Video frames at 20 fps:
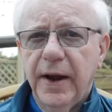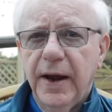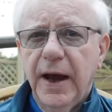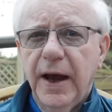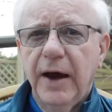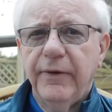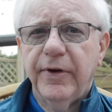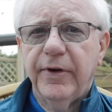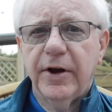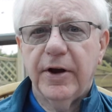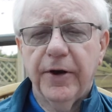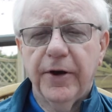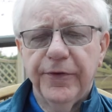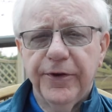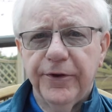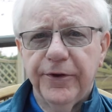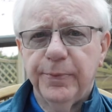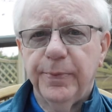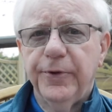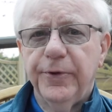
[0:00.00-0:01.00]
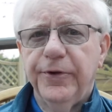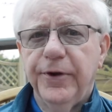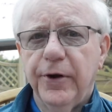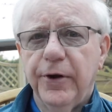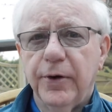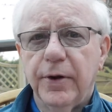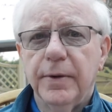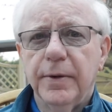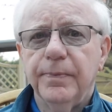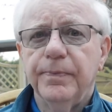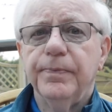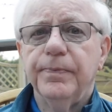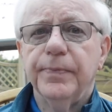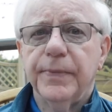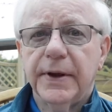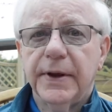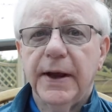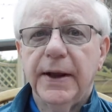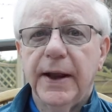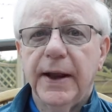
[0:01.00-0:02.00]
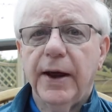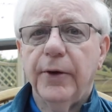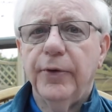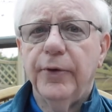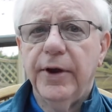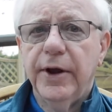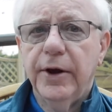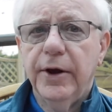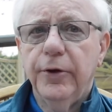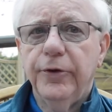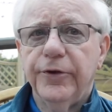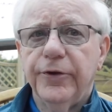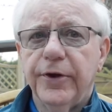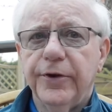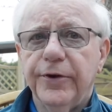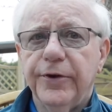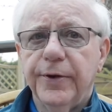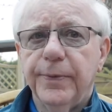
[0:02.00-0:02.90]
having got this material, can I reuse it?